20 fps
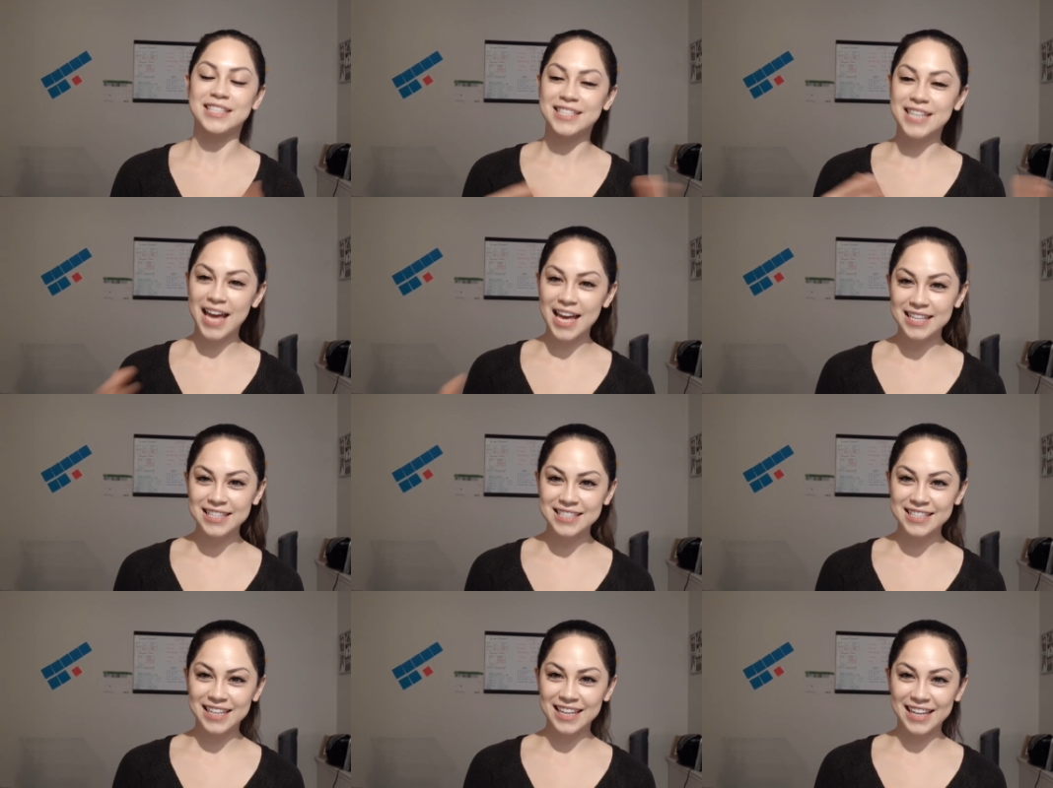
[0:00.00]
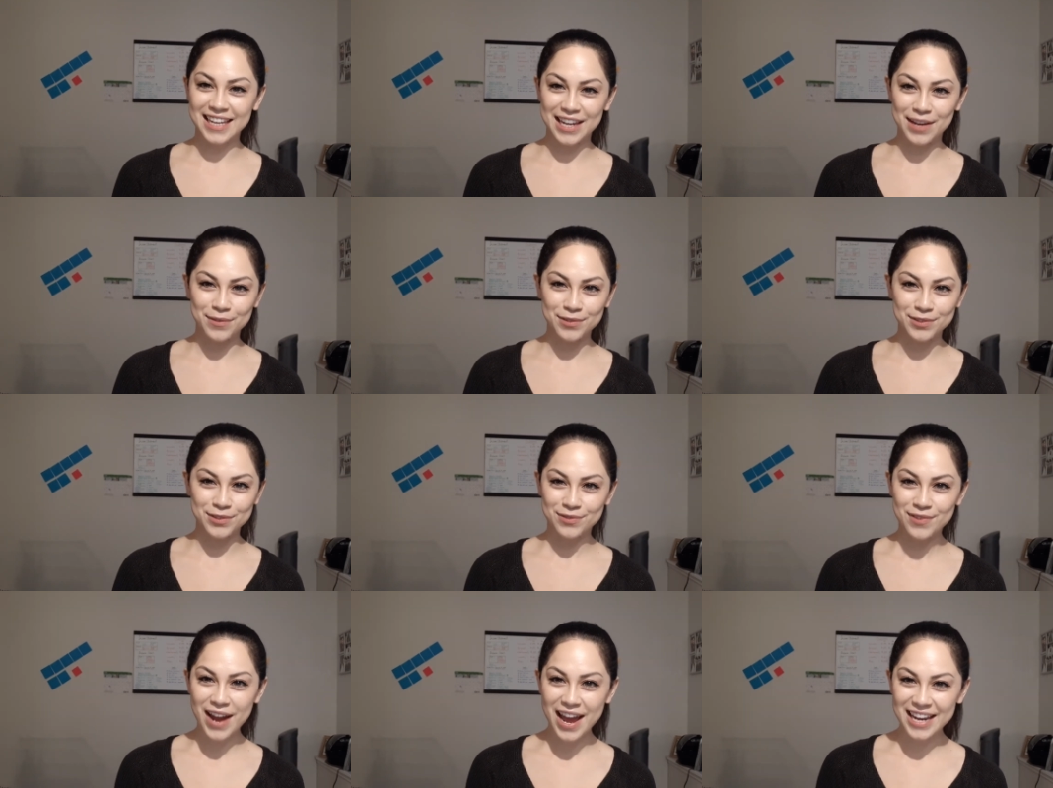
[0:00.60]
test it and able
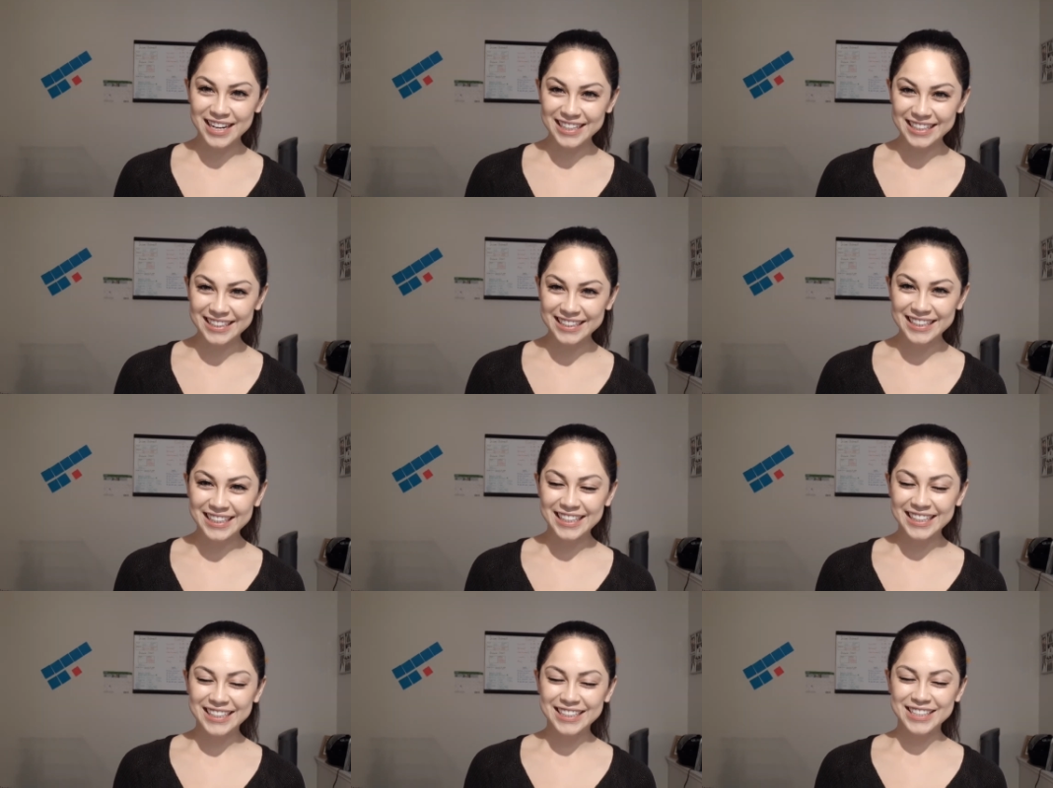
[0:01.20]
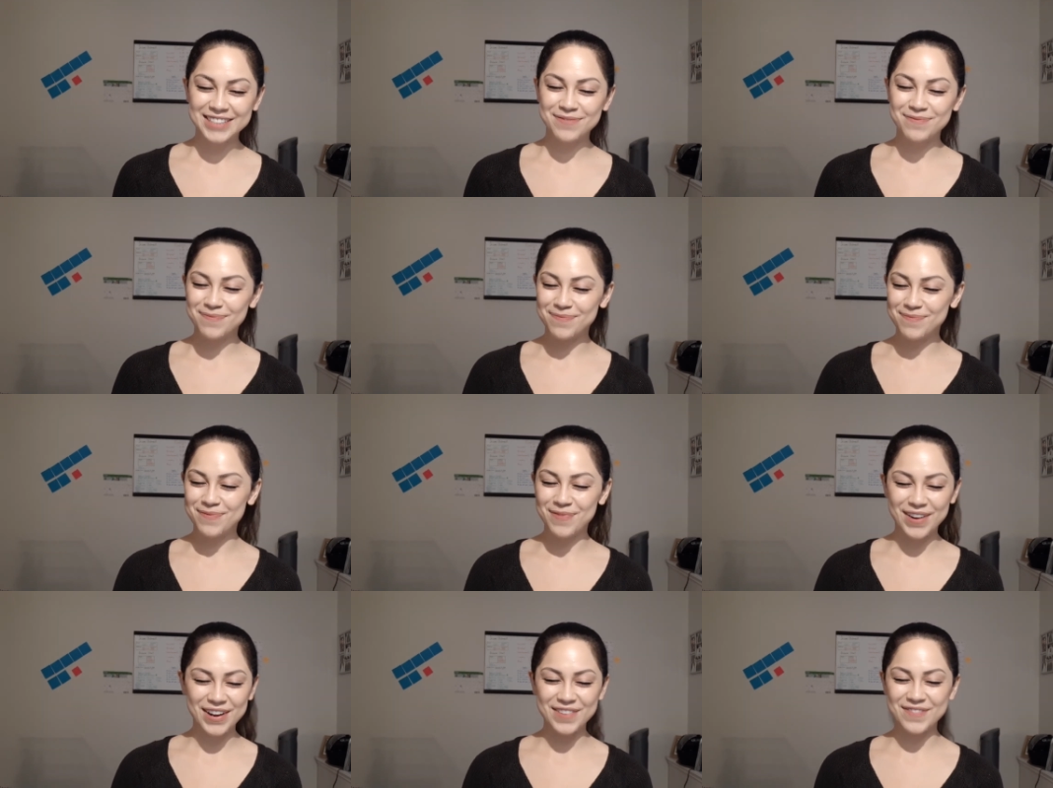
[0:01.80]
to ride it.
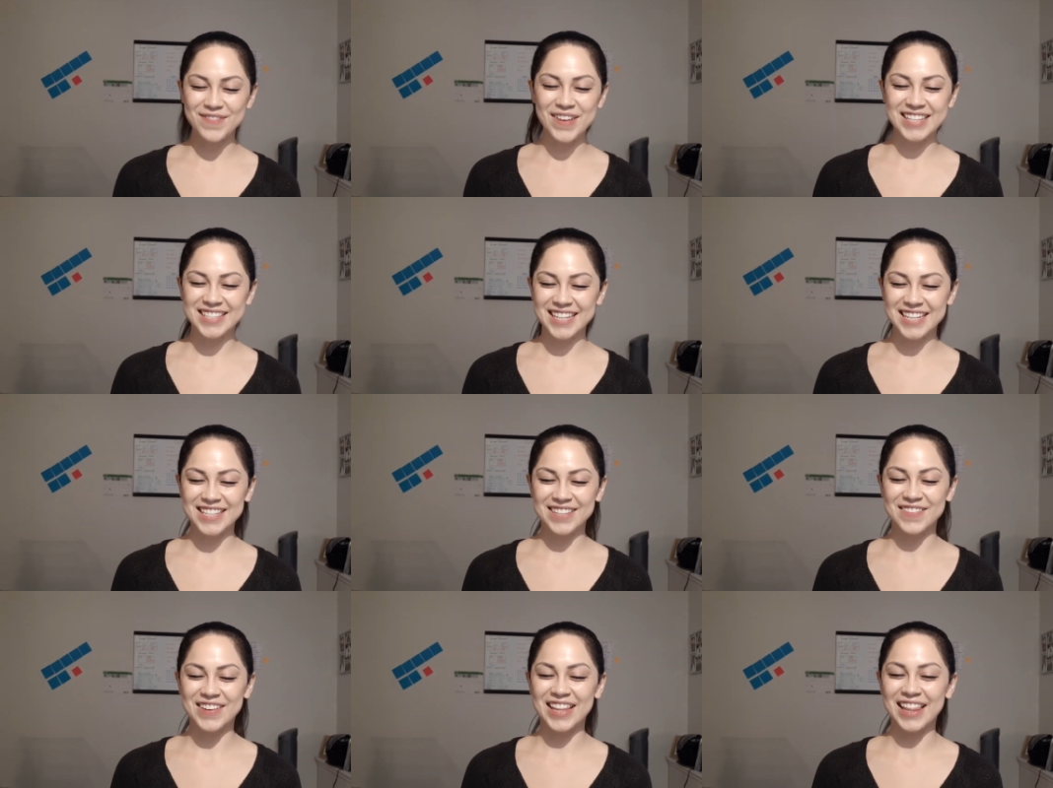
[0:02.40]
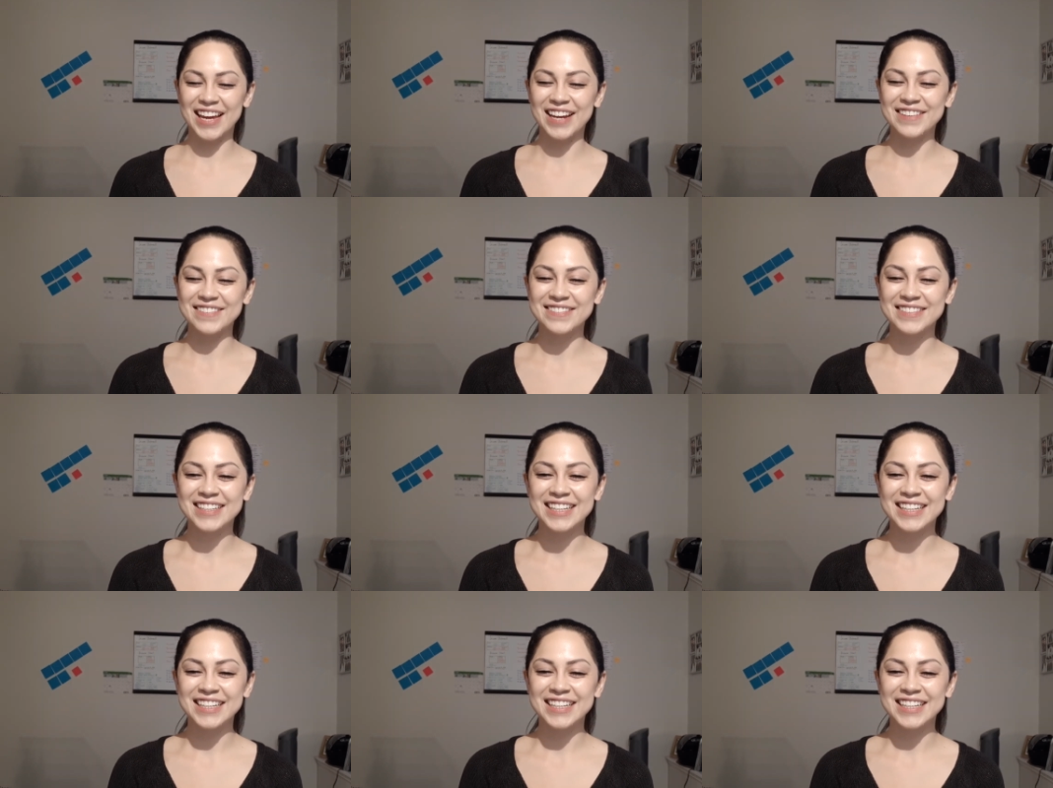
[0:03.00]
One of the best days of my life.